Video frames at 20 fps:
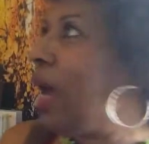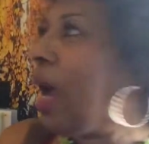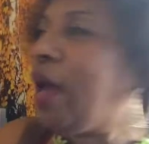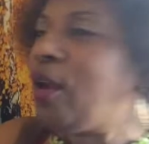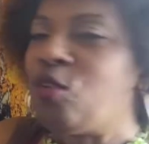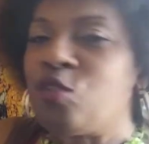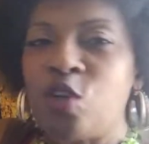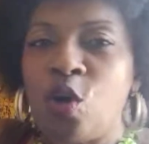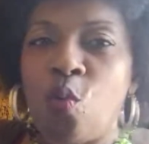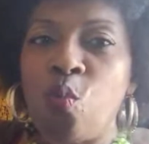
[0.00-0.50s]

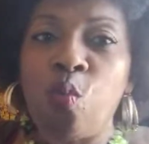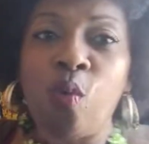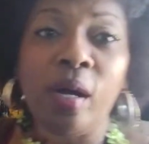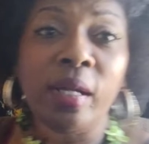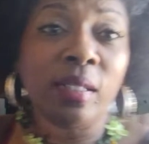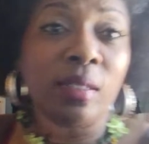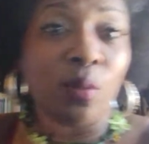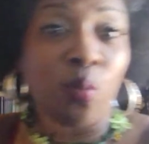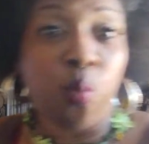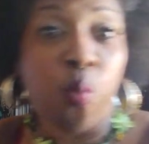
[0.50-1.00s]
I don't know
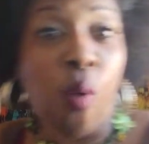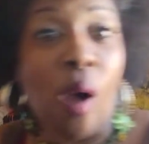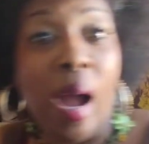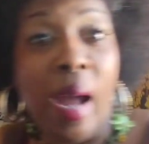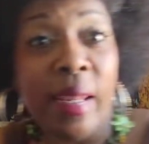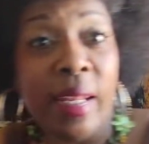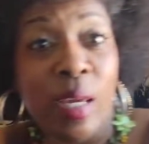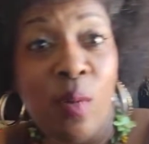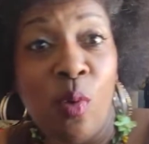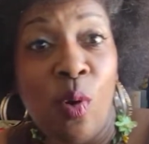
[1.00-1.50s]
what
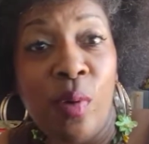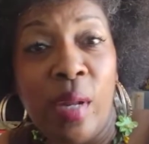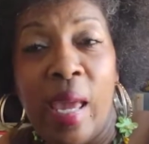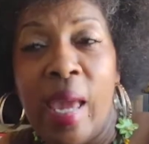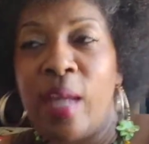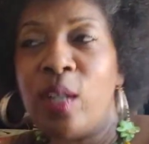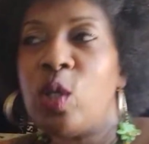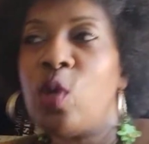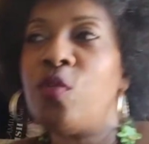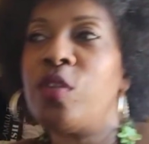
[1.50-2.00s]
why they won't
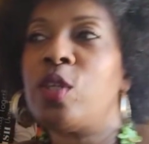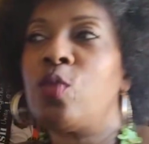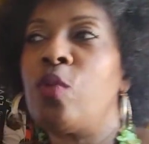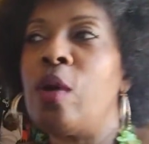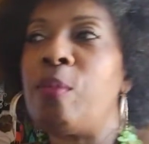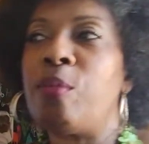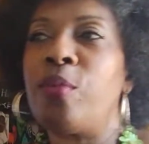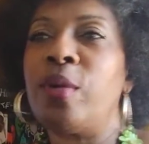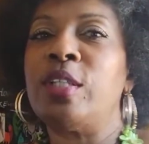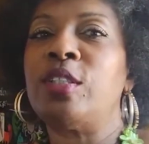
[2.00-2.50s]
hand over the
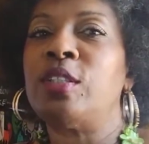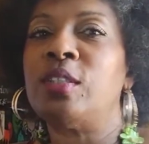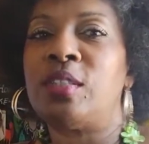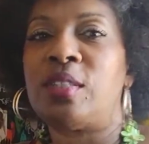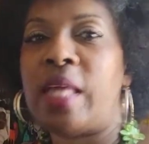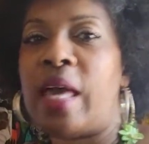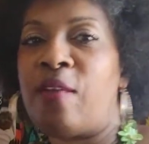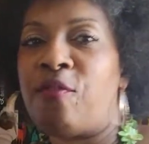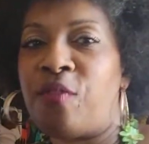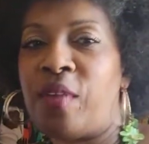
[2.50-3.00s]

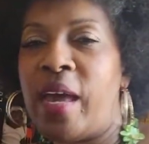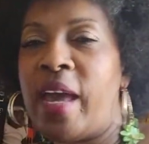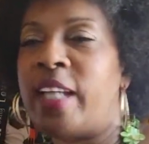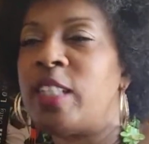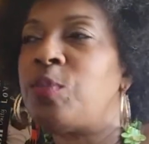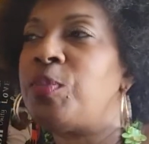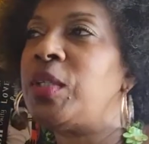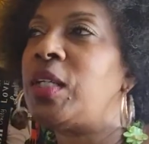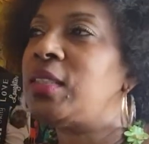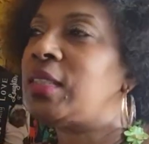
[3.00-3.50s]
reparations that
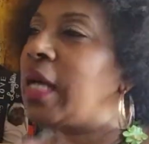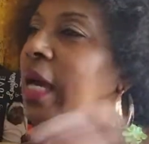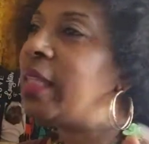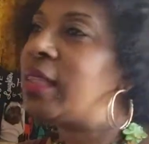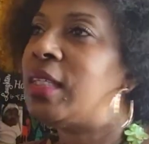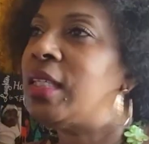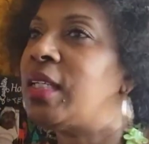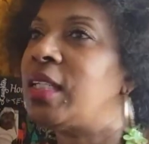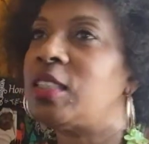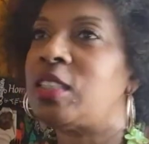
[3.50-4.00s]
fast because I
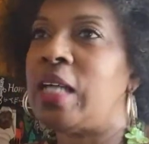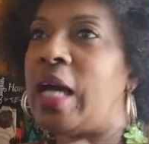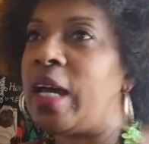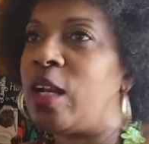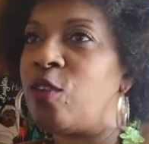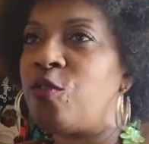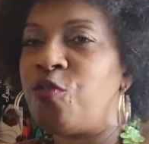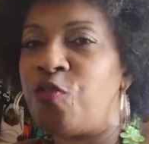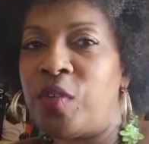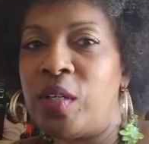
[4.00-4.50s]
think it's
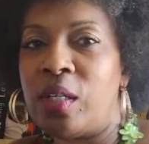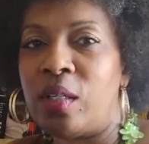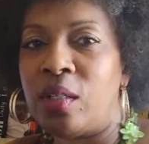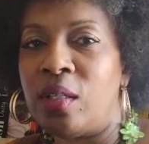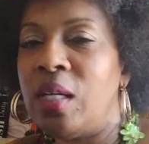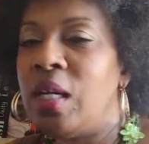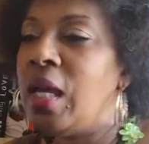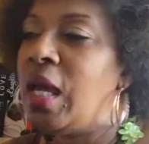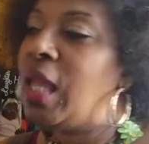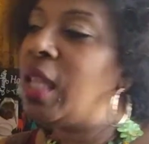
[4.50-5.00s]
out of
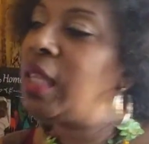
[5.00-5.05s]
fear